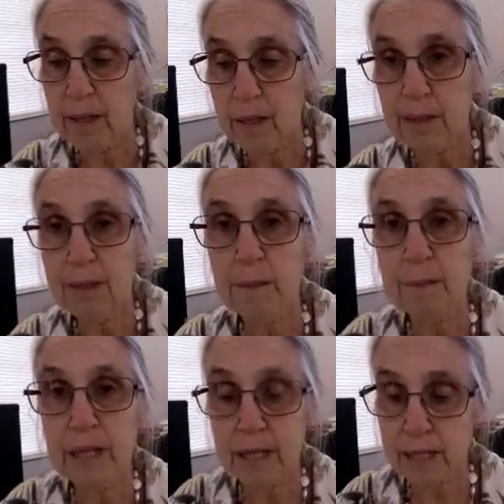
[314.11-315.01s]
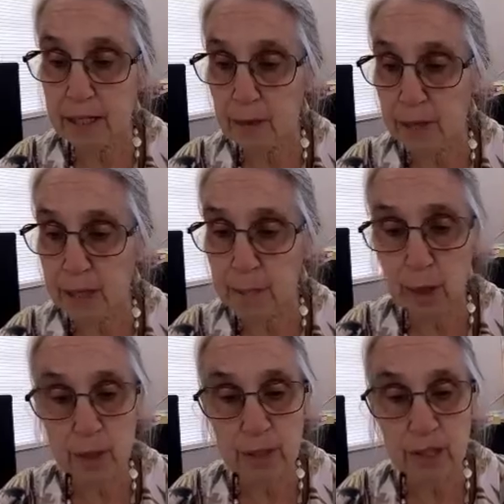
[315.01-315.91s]
The immediate
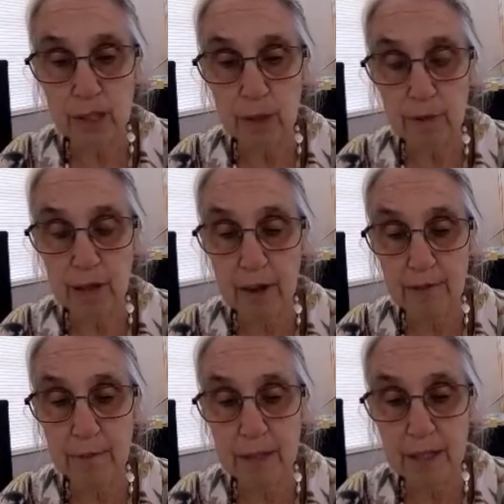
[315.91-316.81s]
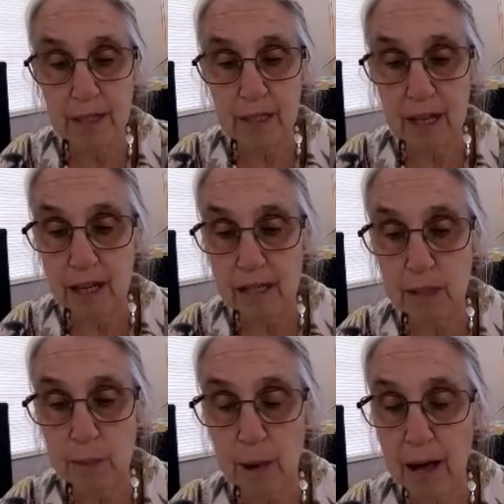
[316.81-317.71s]
response of governments has
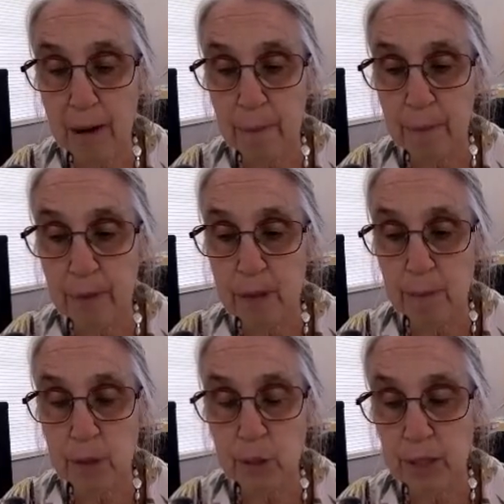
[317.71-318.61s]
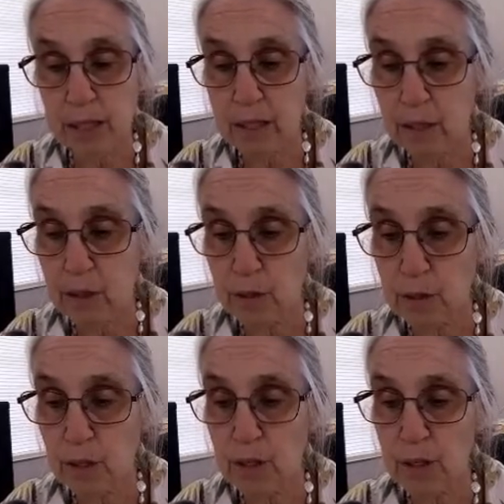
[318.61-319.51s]
swung between the
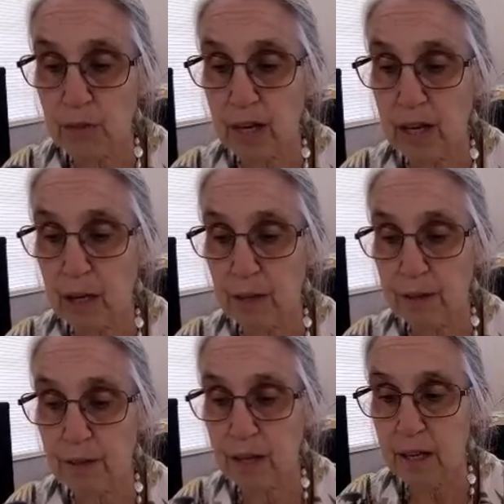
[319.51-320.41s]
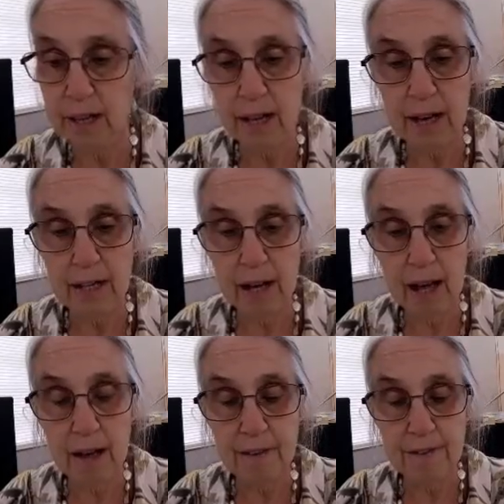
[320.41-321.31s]
concerns for health and
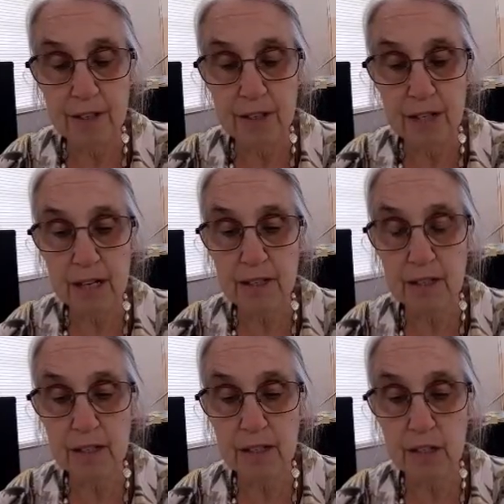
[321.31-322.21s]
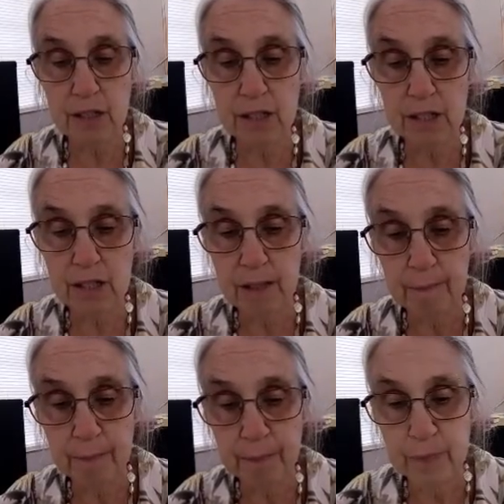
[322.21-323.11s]
life and death decisions,
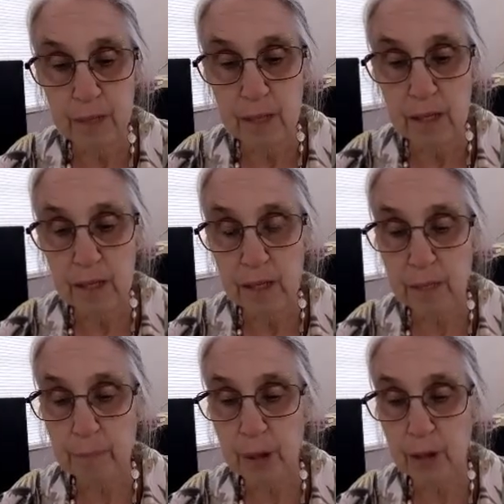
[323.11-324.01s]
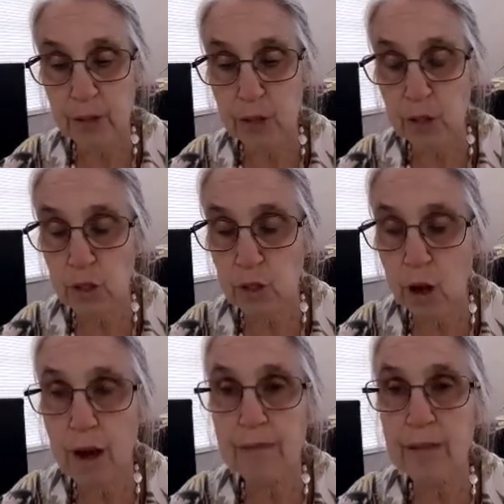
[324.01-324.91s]
as opposed to
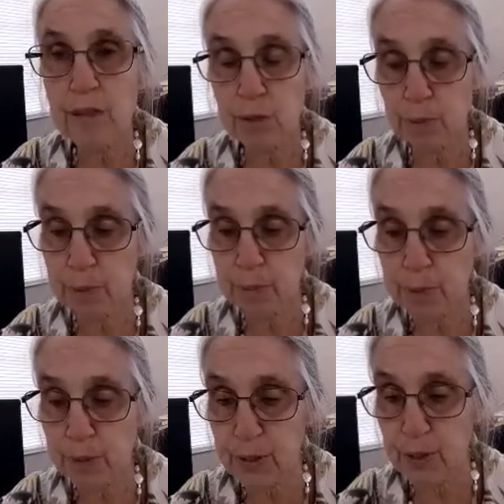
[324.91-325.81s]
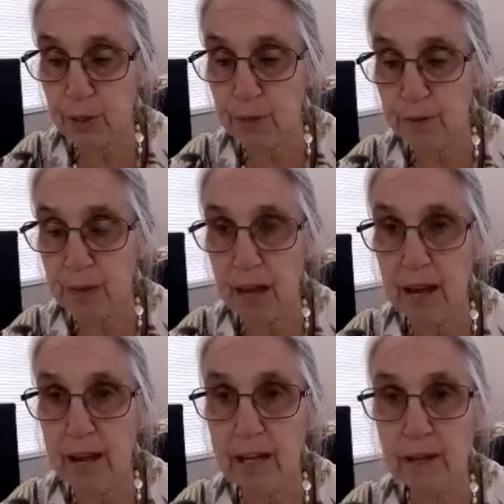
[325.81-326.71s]
striving to preserve our
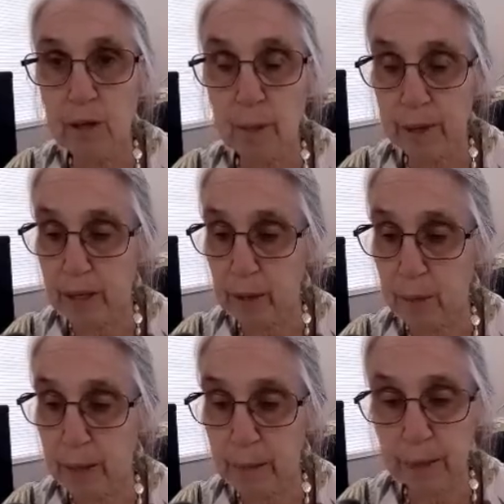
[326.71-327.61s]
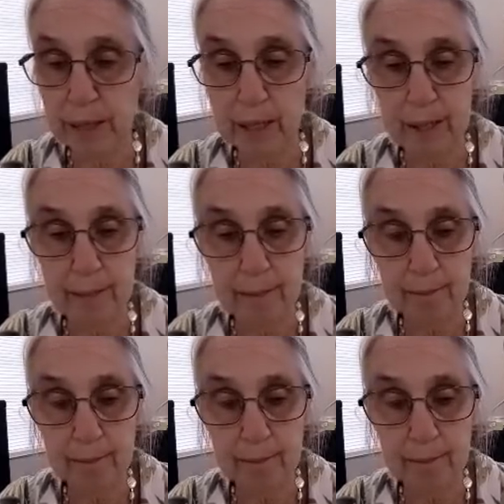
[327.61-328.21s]
economic well-being.